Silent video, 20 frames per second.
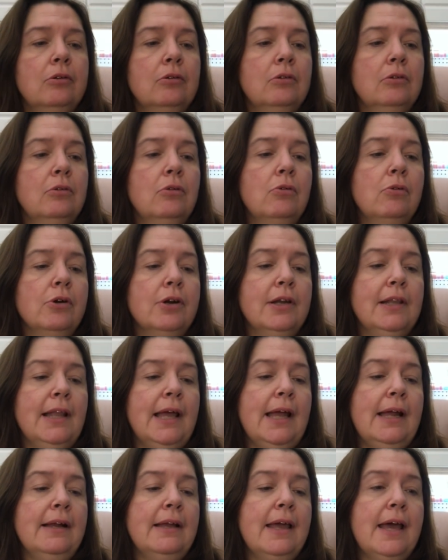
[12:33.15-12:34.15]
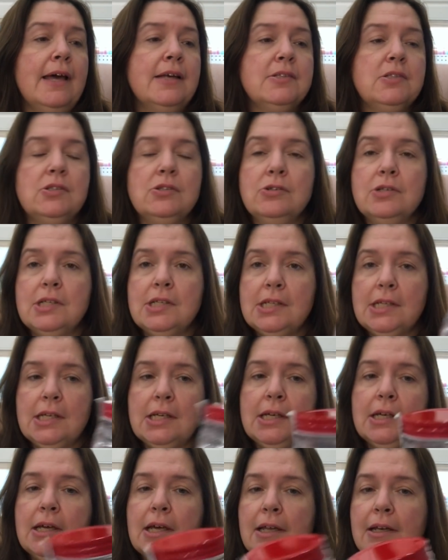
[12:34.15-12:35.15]
Lord Lancaster
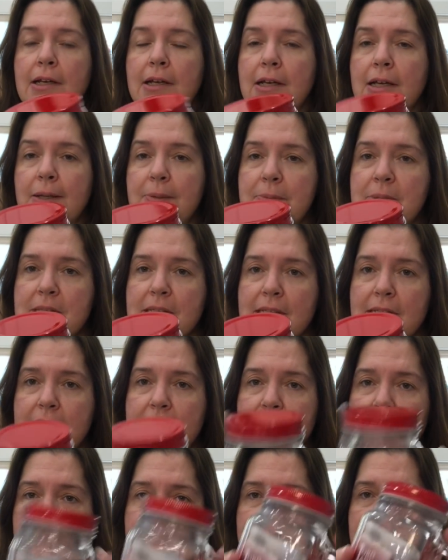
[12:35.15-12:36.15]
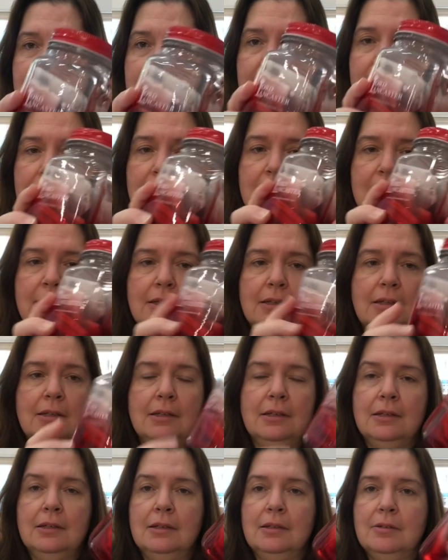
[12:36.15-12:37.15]
tea, and it comes in this
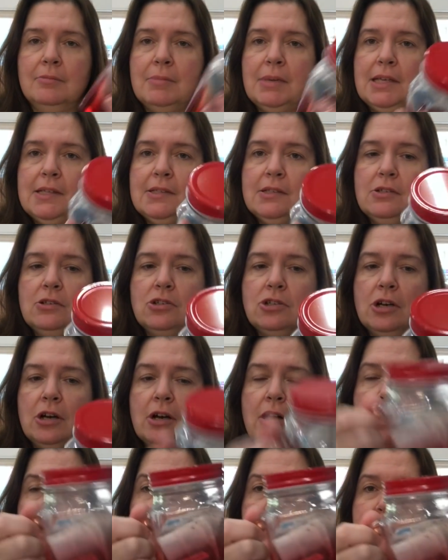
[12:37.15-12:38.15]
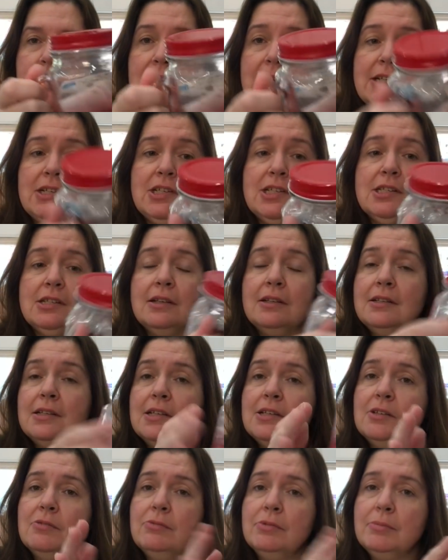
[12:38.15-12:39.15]
mason jar cup. And I just thought
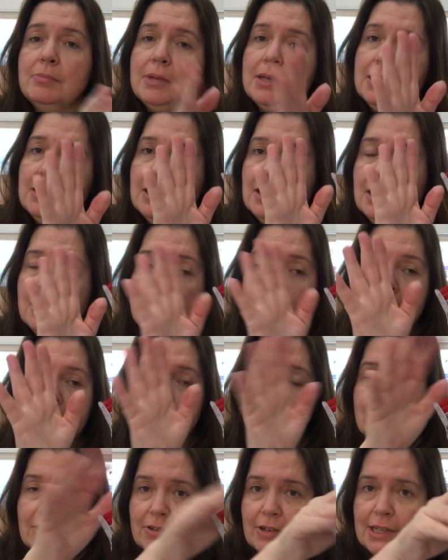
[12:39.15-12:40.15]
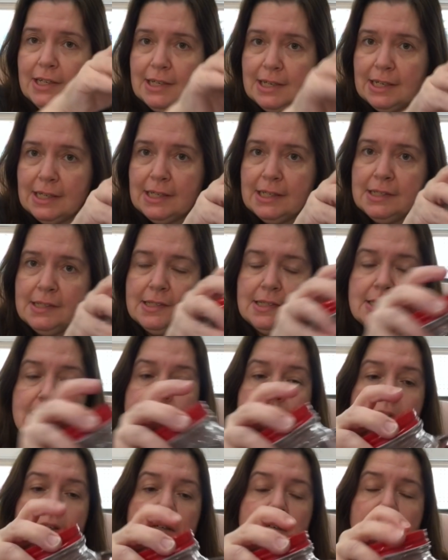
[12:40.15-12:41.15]
these would be very
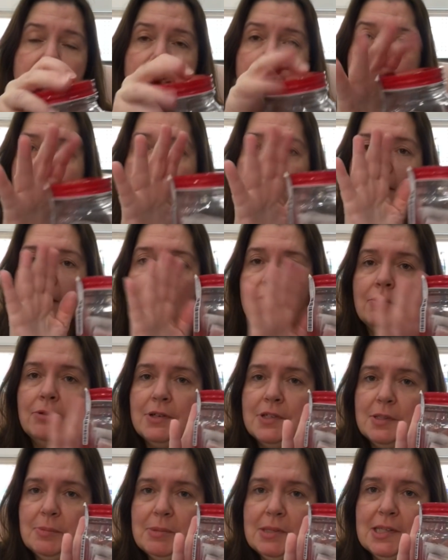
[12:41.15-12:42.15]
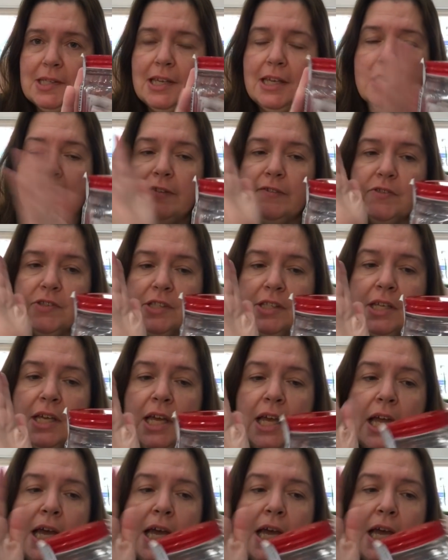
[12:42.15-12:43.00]
nice Christmas gifts.